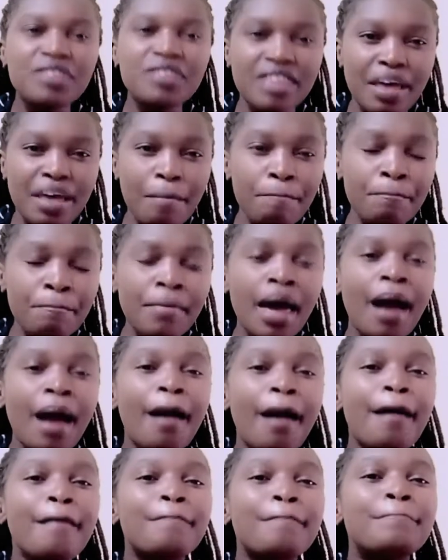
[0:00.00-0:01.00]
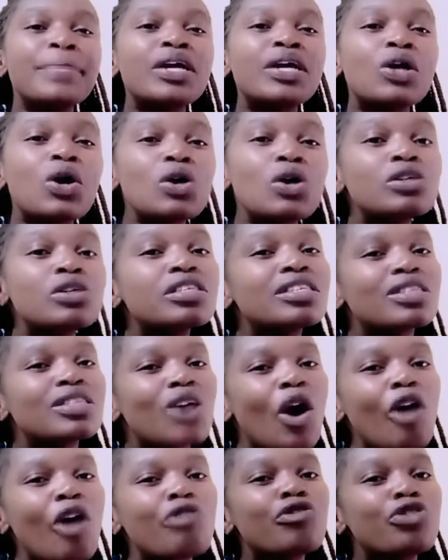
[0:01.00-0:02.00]
them because
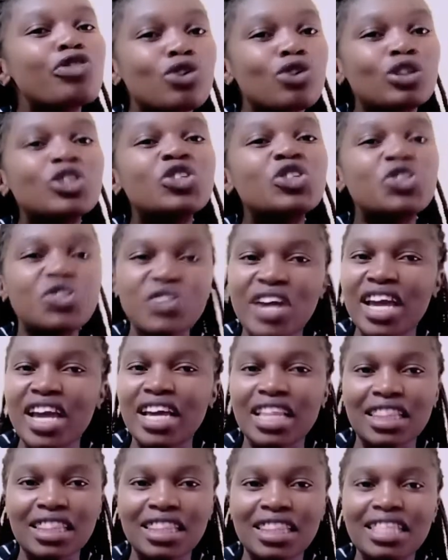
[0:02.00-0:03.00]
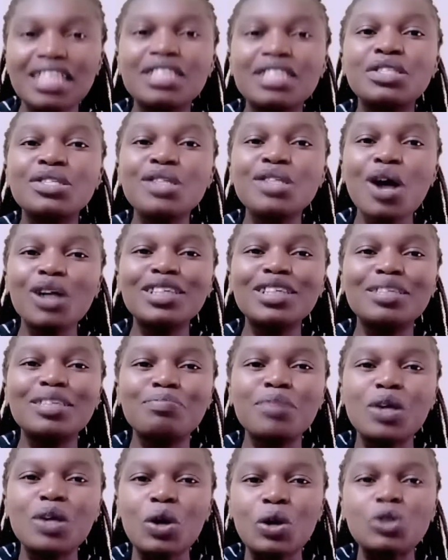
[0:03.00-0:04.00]
of your strength. It's not
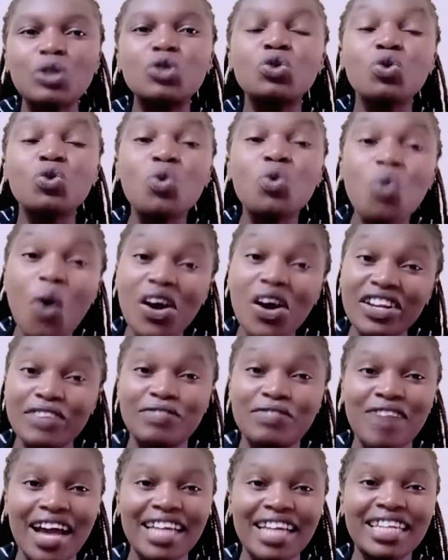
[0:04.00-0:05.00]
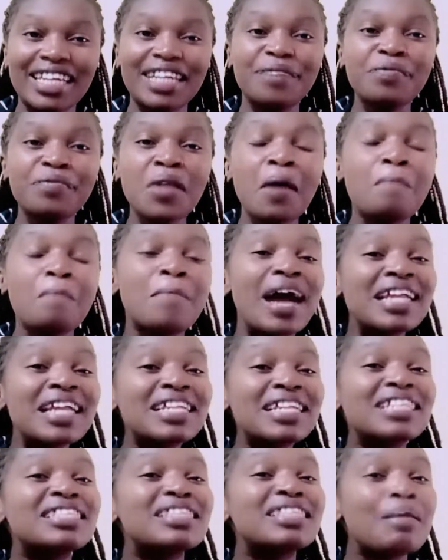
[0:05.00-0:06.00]
because you qualified, but
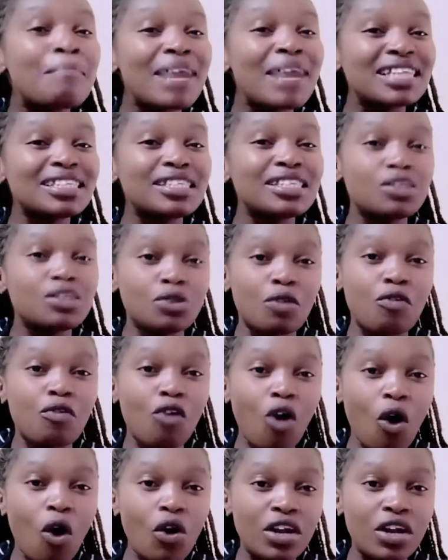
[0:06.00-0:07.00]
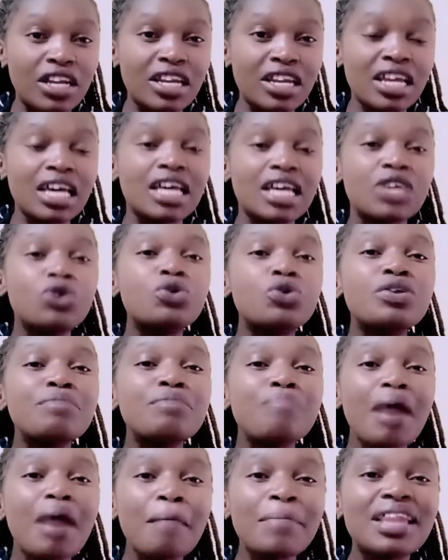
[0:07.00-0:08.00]
it is the mercies of God. You
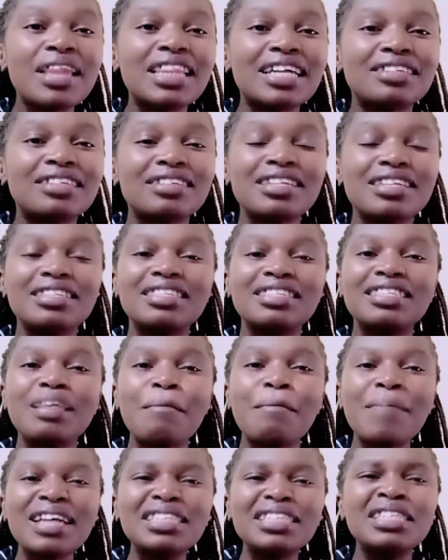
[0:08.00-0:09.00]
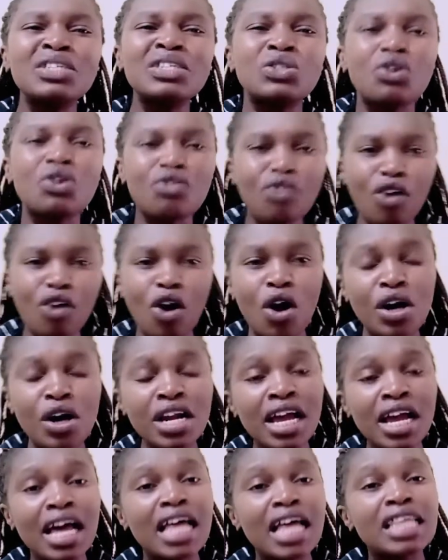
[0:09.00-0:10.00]
remember that it's the mercies of
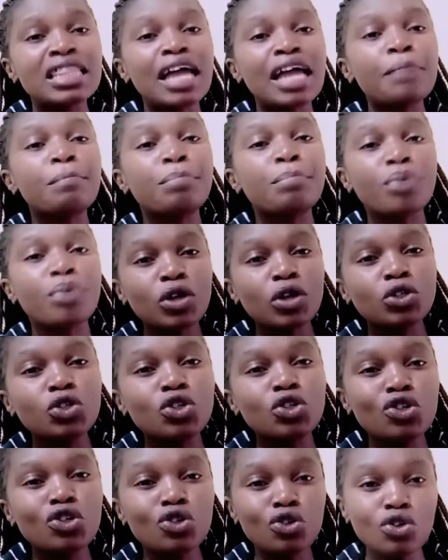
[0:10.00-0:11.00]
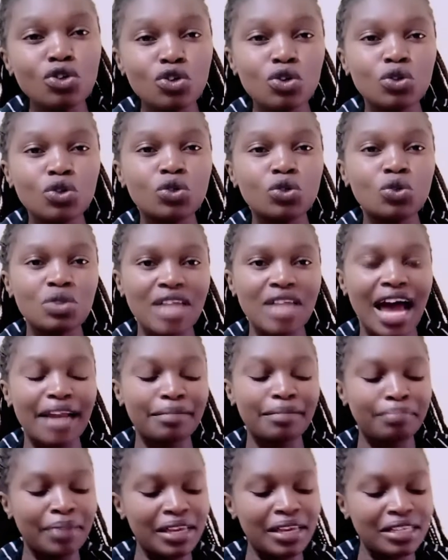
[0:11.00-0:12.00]
God that brought you to
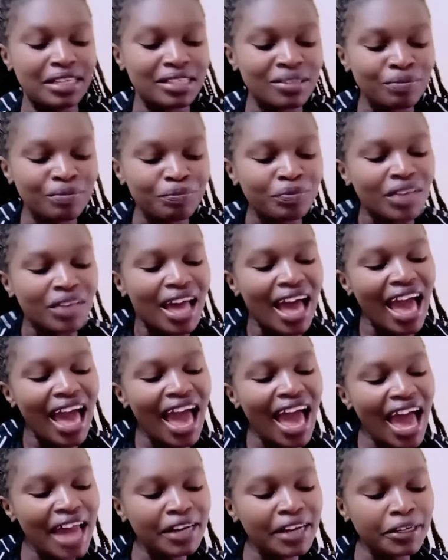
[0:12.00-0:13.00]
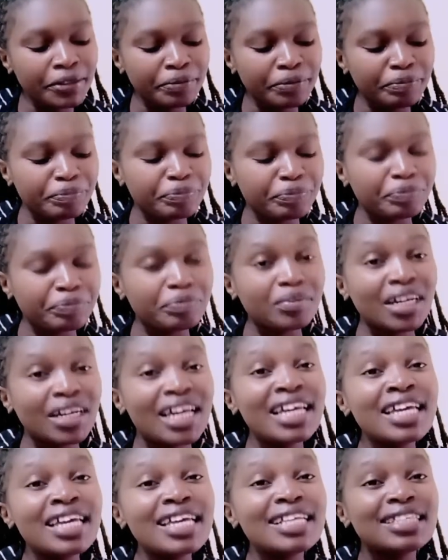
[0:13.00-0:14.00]
that place. And
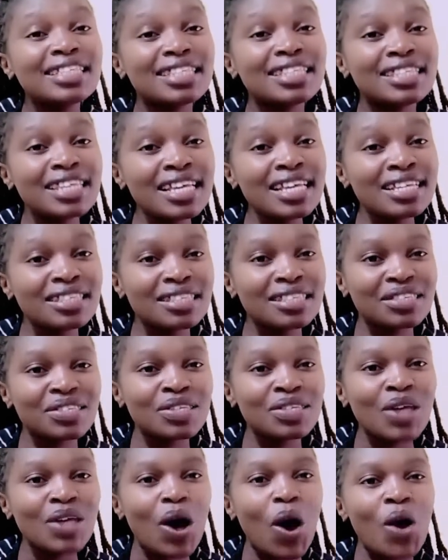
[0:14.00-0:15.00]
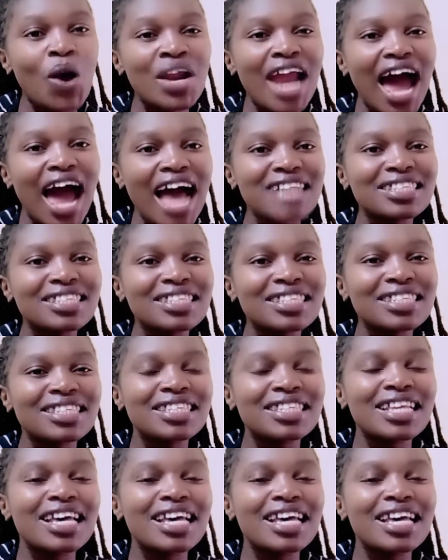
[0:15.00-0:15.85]
he insists on us